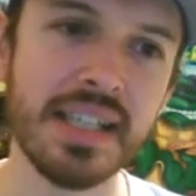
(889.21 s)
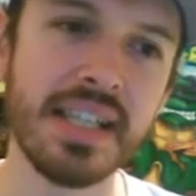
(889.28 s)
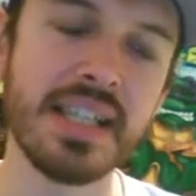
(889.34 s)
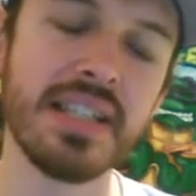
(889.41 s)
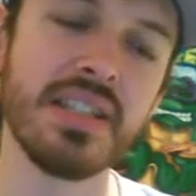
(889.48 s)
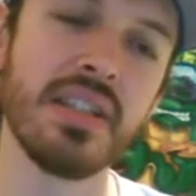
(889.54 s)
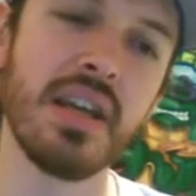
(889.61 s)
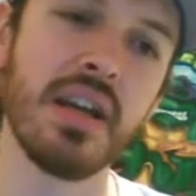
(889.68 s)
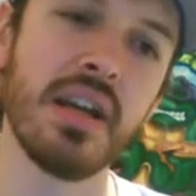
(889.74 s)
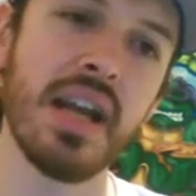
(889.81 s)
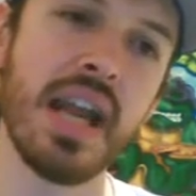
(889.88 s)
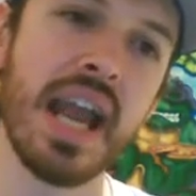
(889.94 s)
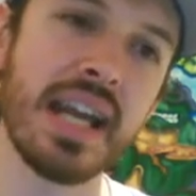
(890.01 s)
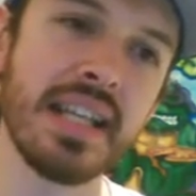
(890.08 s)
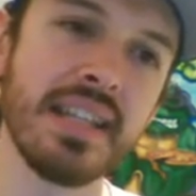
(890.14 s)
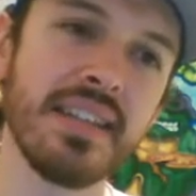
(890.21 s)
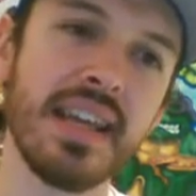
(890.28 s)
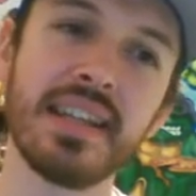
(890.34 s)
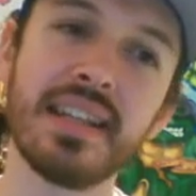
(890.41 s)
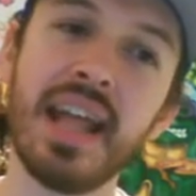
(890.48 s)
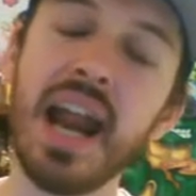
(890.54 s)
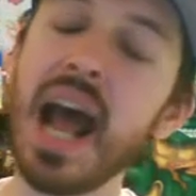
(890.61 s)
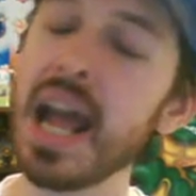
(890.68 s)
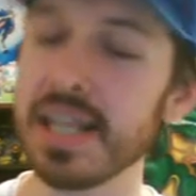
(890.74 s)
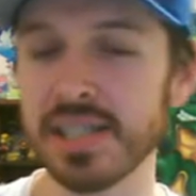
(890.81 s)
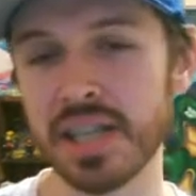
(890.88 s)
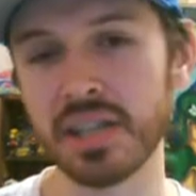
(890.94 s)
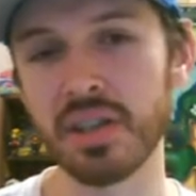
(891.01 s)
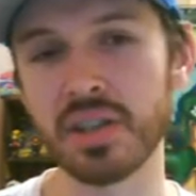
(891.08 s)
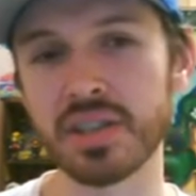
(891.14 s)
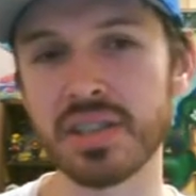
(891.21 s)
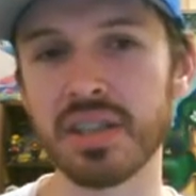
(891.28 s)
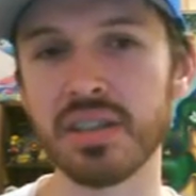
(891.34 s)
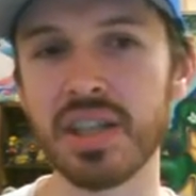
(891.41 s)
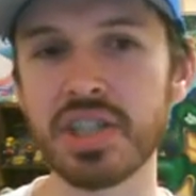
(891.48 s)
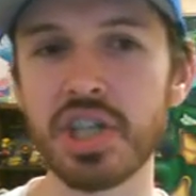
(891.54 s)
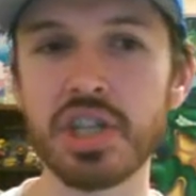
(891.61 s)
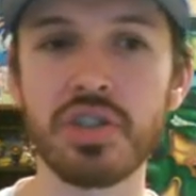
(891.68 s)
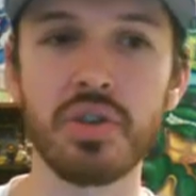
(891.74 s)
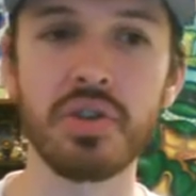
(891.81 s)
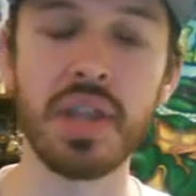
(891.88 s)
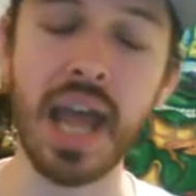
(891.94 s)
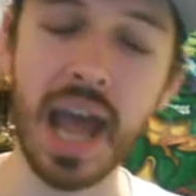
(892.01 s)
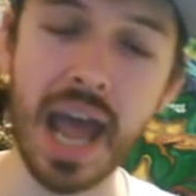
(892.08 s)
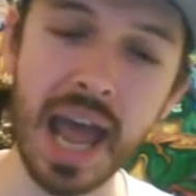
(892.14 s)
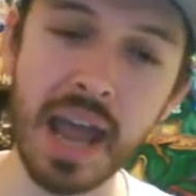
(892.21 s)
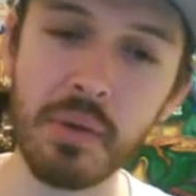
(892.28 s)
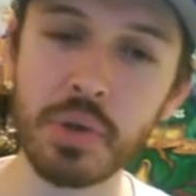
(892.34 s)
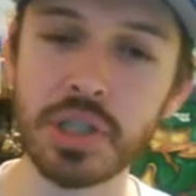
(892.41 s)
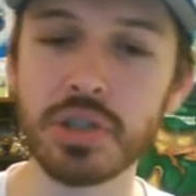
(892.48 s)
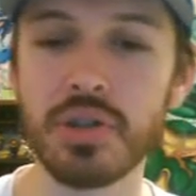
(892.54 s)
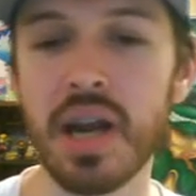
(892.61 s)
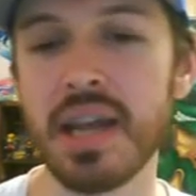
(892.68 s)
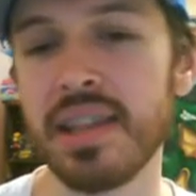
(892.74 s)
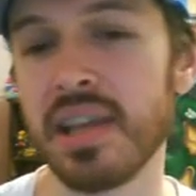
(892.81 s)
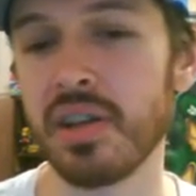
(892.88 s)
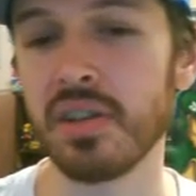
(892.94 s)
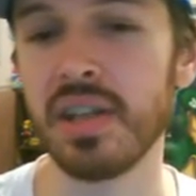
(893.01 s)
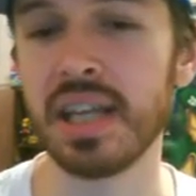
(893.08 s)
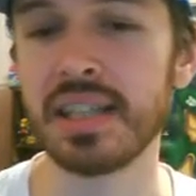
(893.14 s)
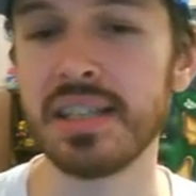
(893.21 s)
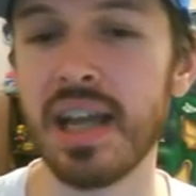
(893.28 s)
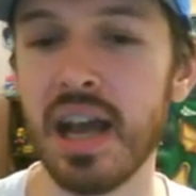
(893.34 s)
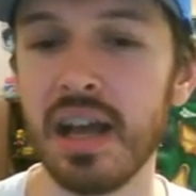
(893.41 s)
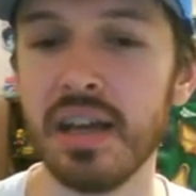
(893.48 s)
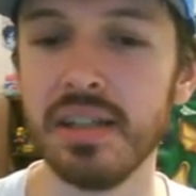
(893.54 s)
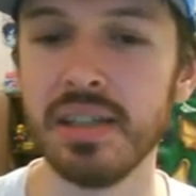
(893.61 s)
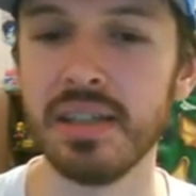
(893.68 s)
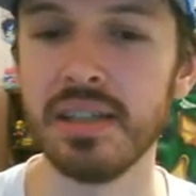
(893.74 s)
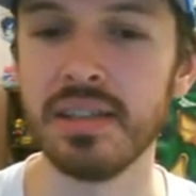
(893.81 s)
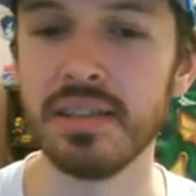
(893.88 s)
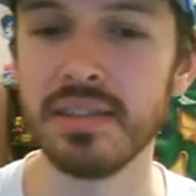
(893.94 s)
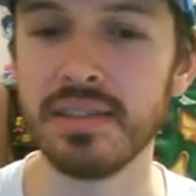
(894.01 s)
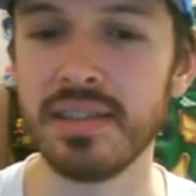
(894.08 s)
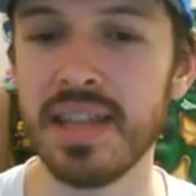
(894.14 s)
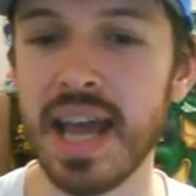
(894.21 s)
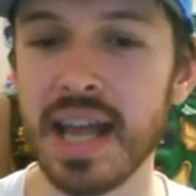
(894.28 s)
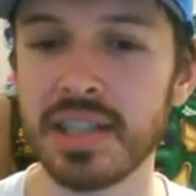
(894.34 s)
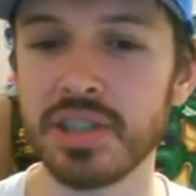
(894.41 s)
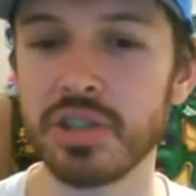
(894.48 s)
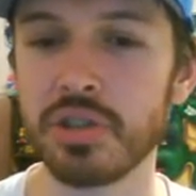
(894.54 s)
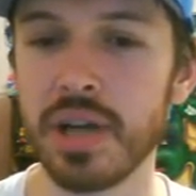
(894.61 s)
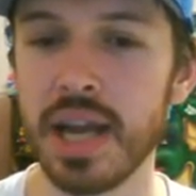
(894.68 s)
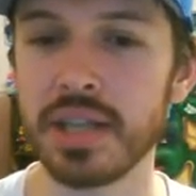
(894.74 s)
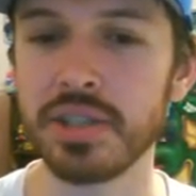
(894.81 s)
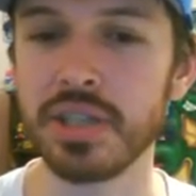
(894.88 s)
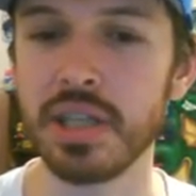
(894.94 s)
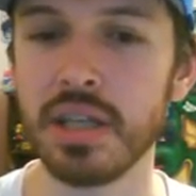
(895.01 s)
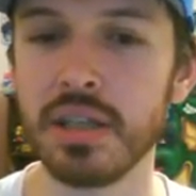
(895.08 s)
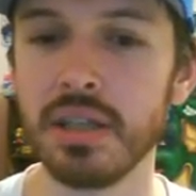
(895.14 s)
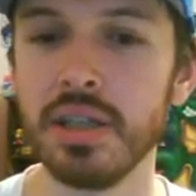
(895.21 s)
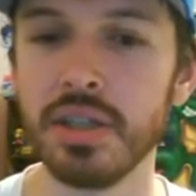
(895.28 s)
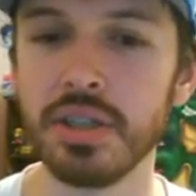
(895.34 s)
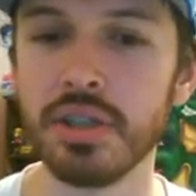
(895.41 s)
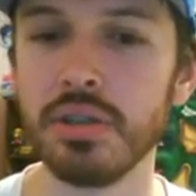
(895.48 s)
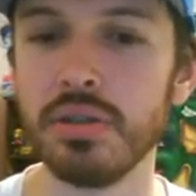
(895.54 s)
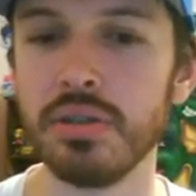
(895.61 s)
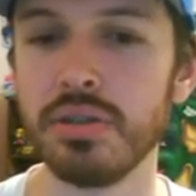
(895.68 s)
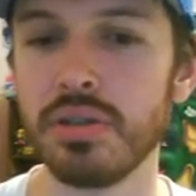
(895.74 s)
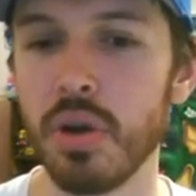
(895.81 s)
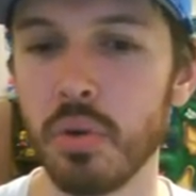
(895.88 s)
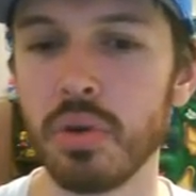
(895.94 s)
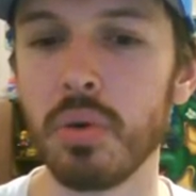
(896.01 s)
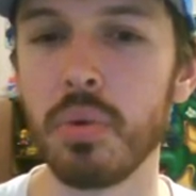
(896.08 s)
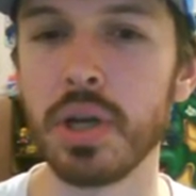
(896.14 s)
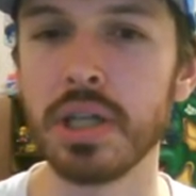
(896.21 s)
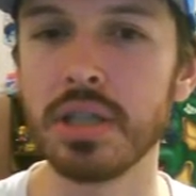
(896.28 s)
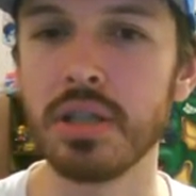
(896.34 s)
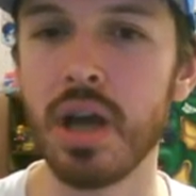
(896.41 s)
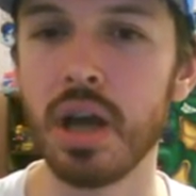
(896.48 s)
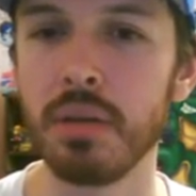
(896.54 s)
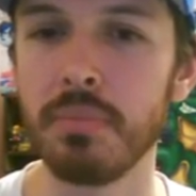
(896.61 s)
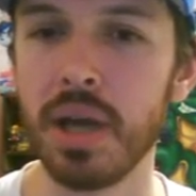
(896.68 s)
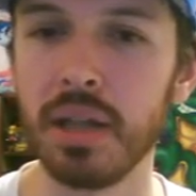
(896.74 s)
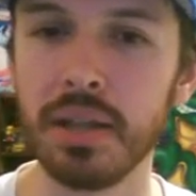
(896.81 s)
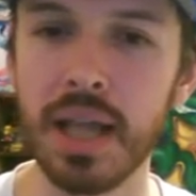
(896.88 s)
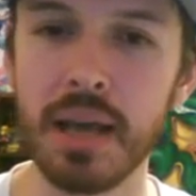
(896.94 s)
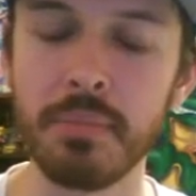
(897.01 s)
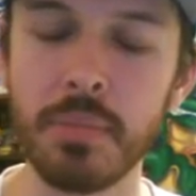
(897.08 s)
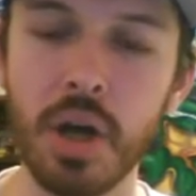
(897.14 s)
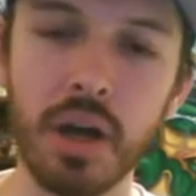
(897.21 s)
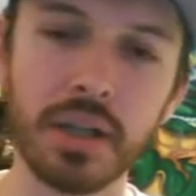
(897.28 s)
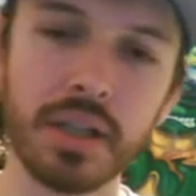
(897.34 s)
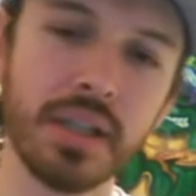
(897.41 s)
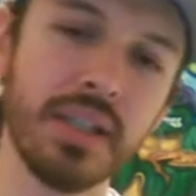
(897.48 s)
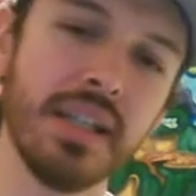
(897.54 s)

Is there anything that I said looks delicious or that I would try that you're like, nah, that's trash tier. You don't know what you're talking about, Lab Dog.